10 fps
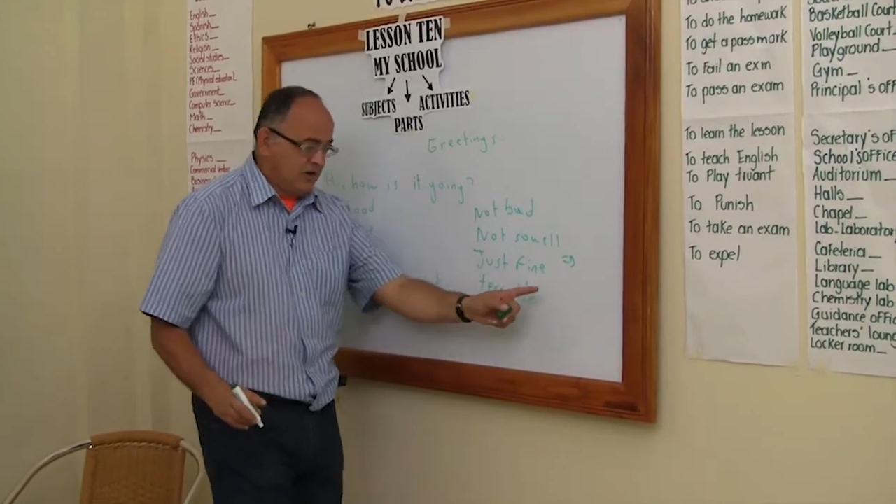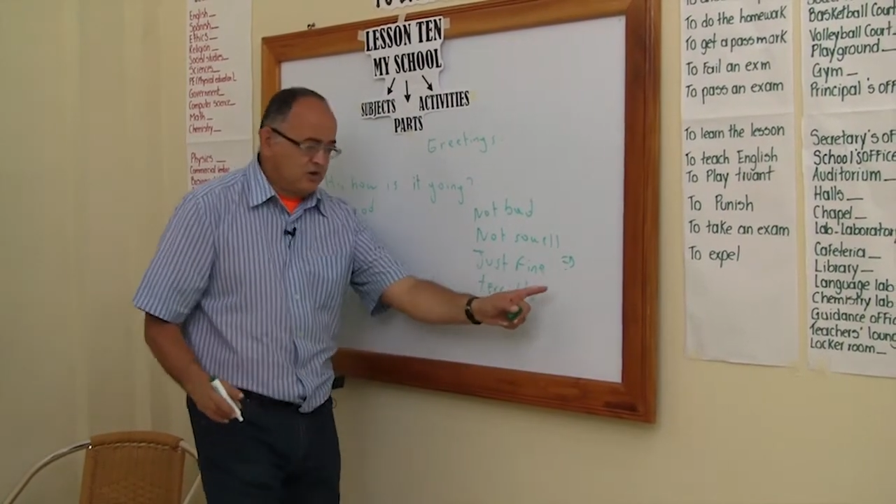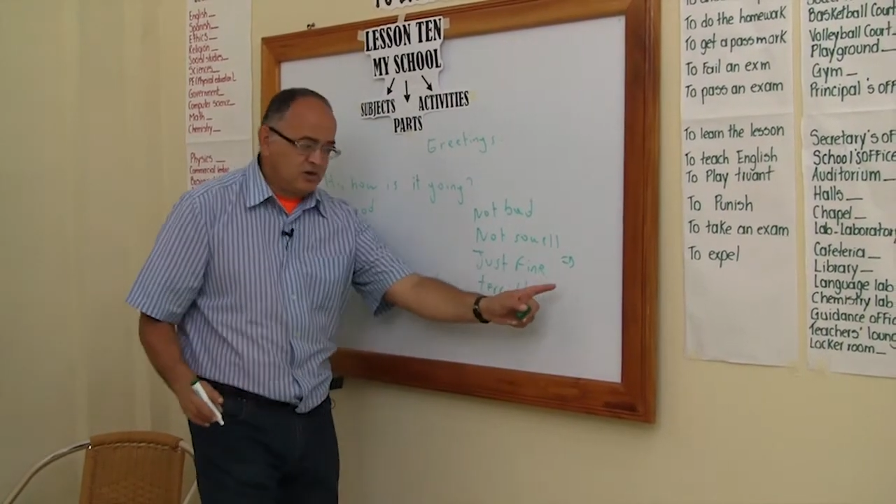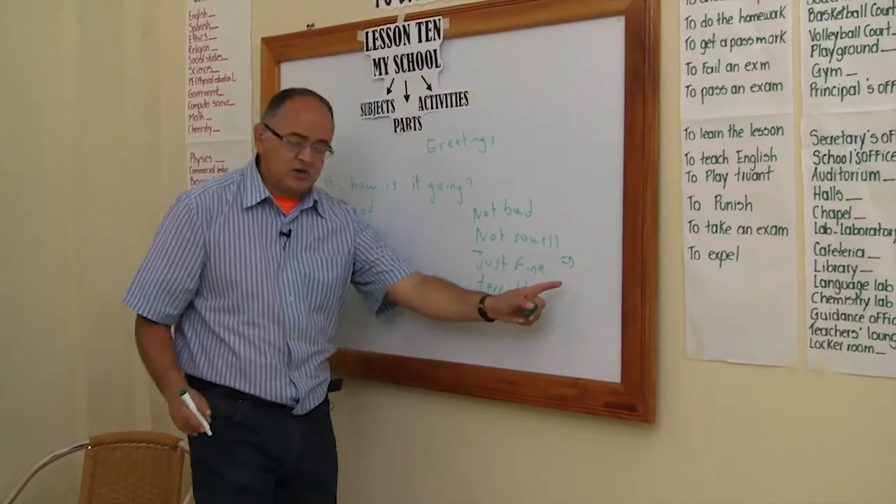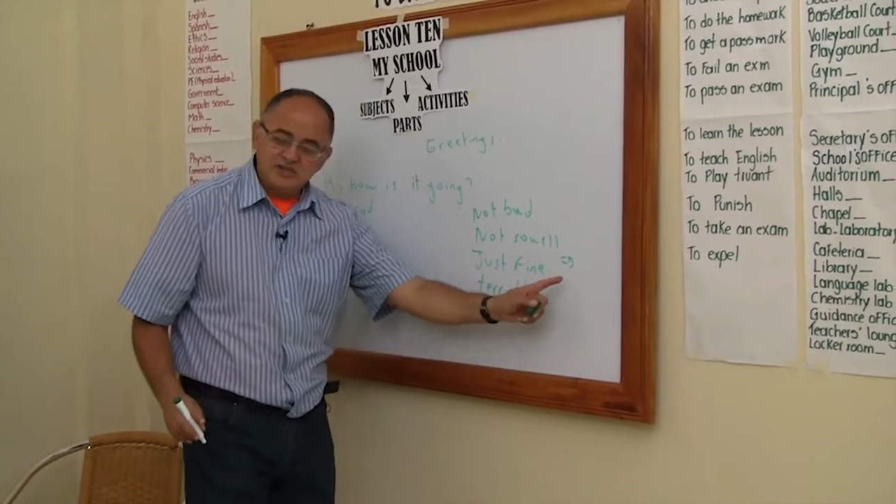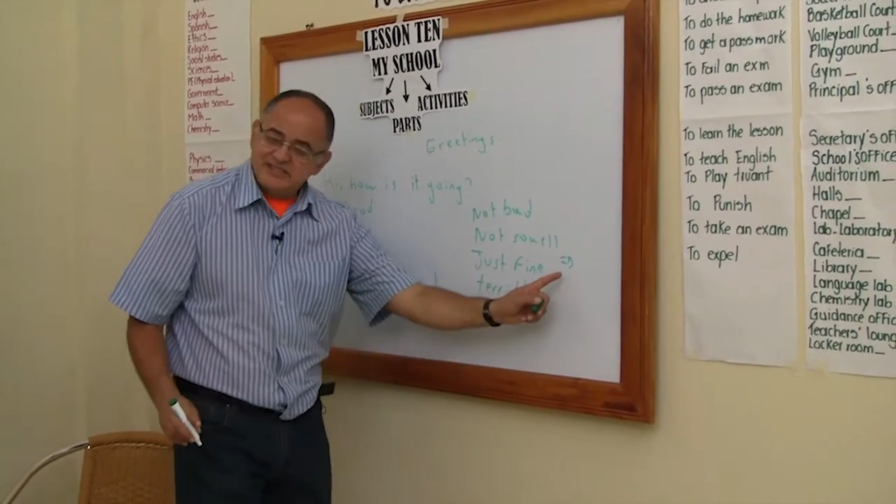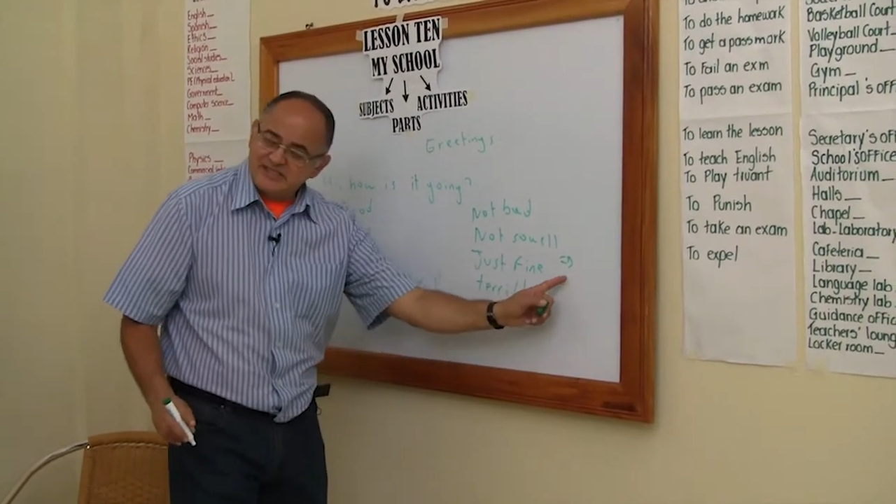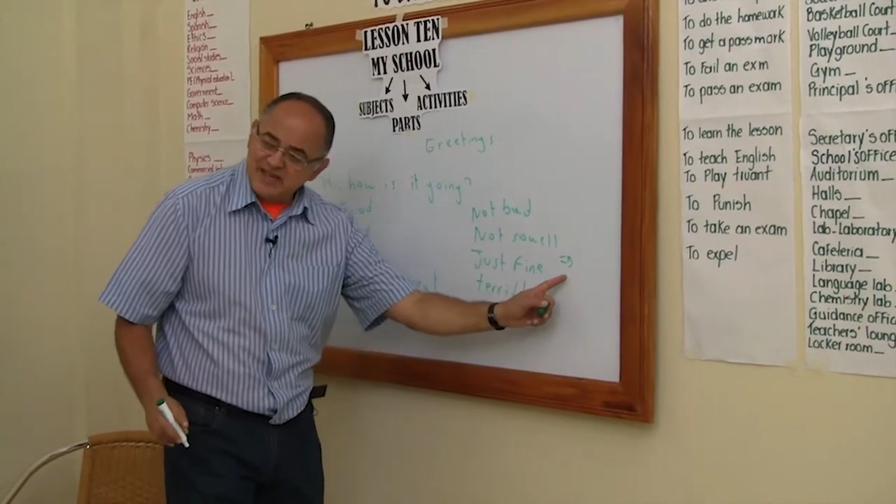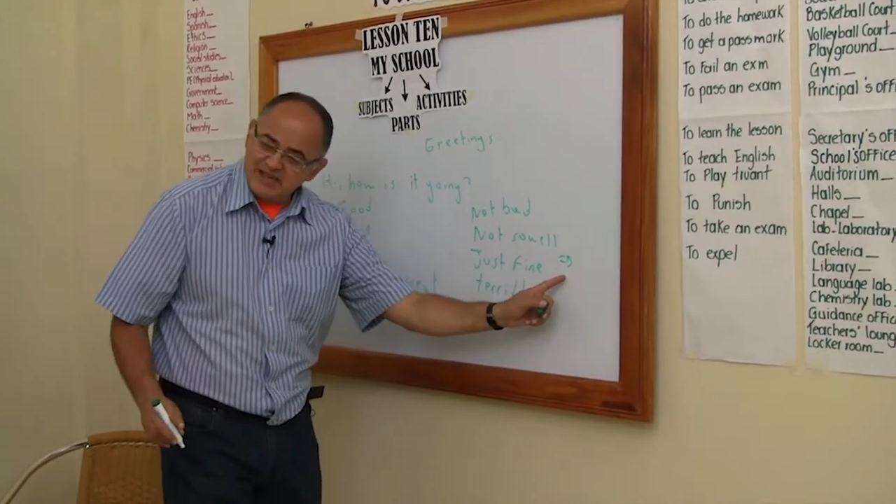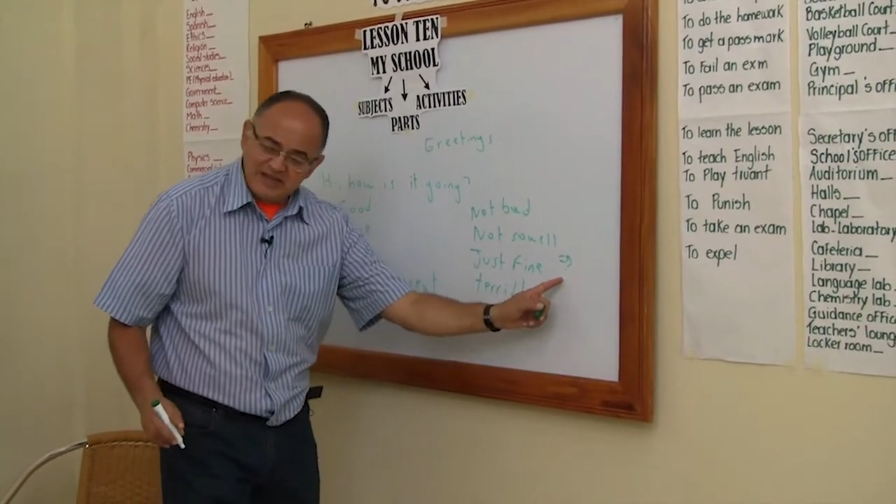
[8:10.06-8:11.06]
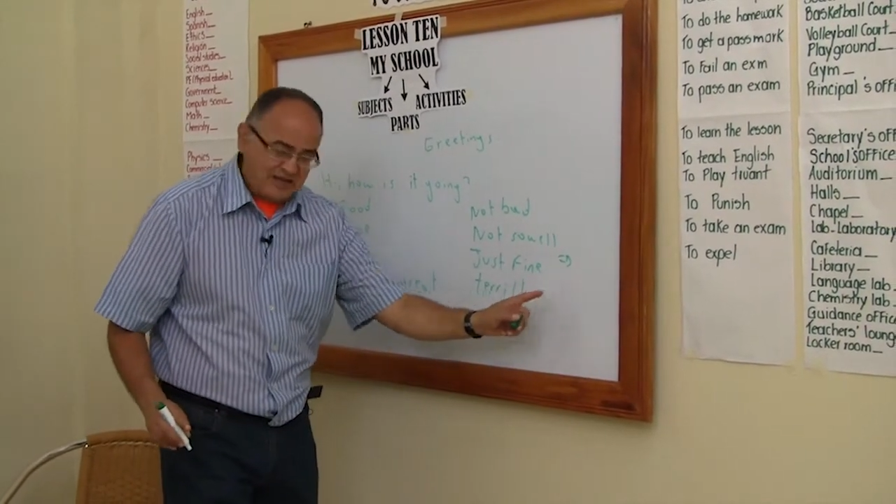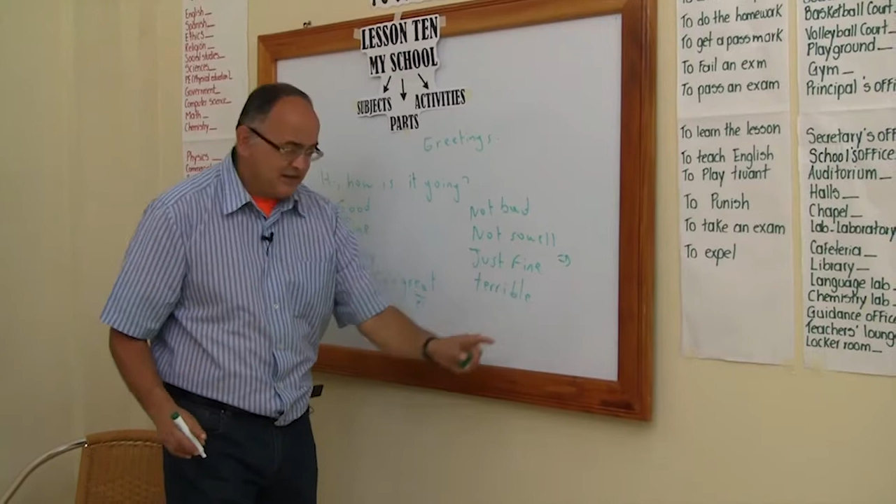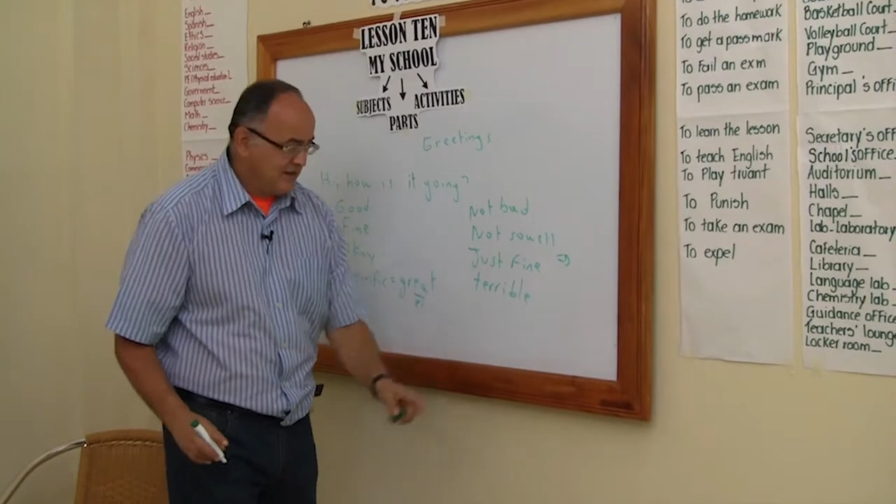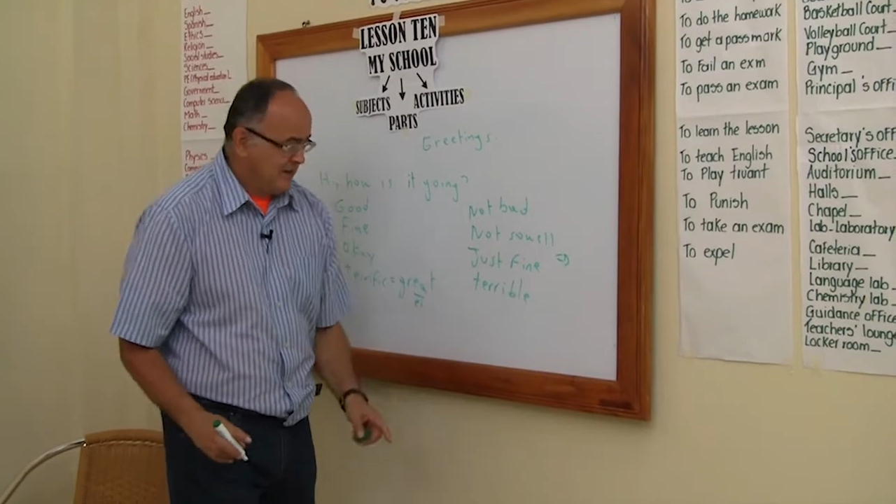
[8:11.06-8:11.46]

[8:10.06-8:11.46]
you can say,